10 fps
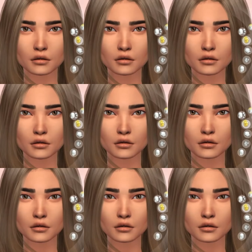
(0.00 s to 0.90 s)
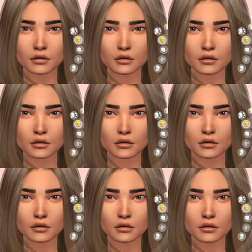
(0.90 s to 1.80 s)

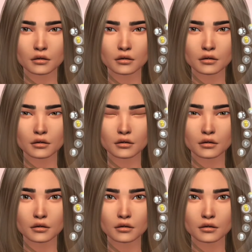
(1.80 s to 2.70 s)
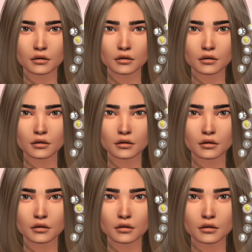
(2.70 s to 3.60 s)

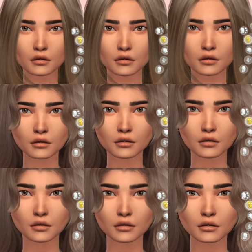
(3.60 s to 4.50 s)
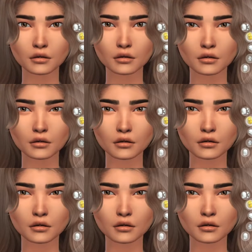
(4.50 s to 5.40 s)

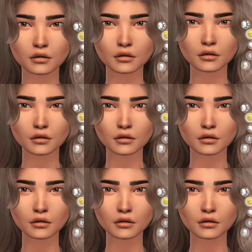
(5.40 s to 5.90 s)
(silence)